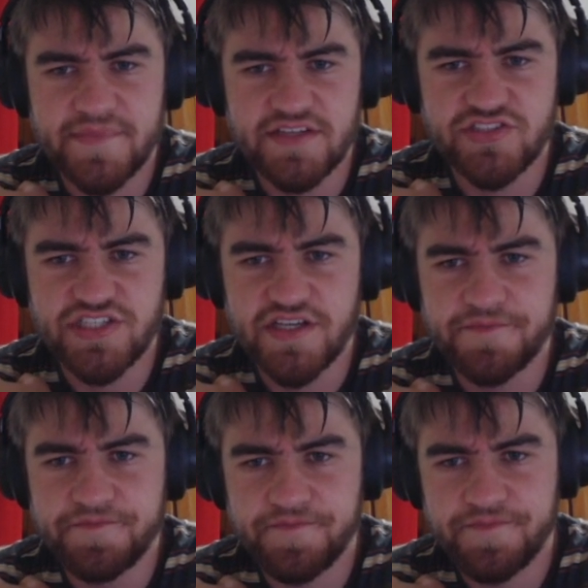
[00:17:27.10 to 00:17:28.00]
this year.
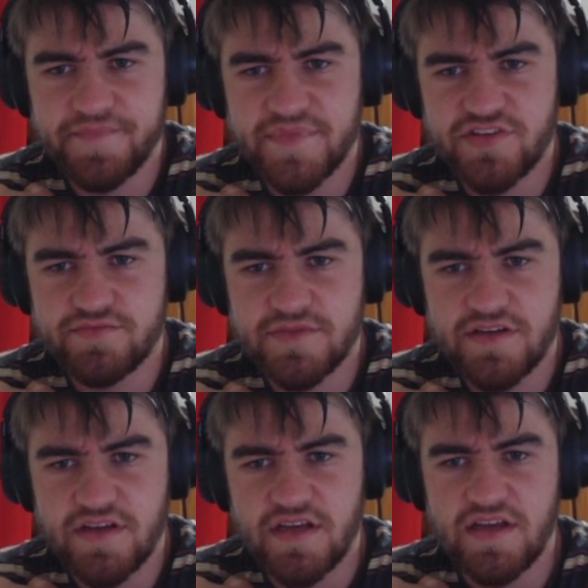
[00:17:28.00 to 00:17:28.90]

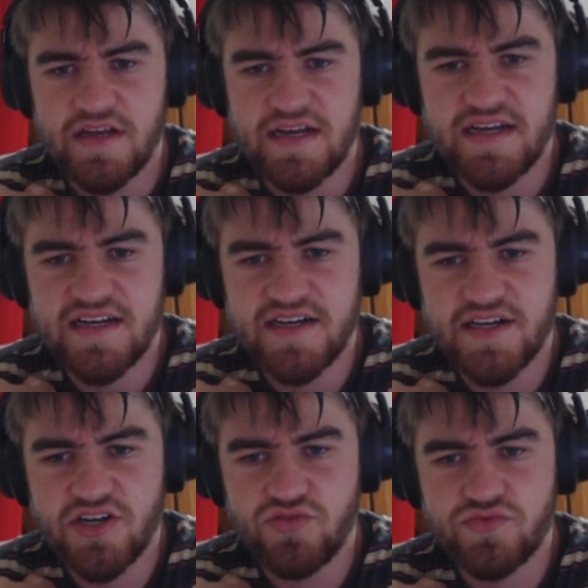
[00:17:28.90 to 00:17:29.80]

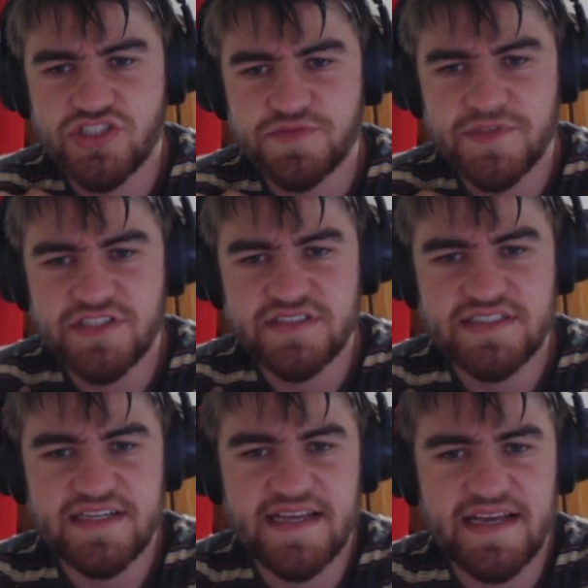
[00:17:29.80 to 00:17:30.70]
Richmond,
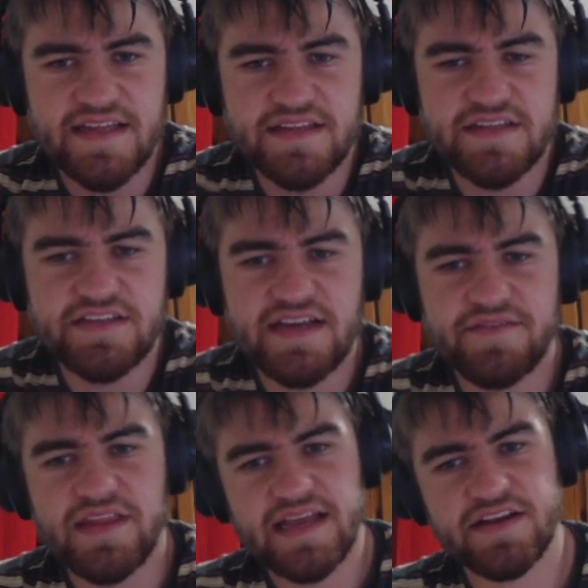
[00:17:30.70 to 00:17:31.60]
again, you have
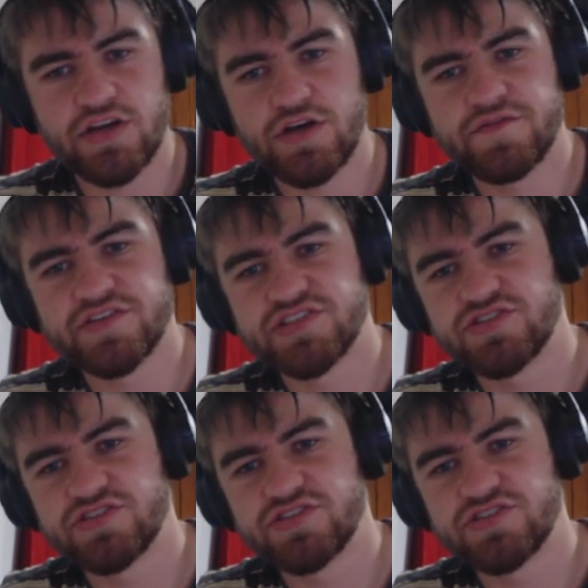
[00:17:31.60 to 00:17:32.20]
Nankervis,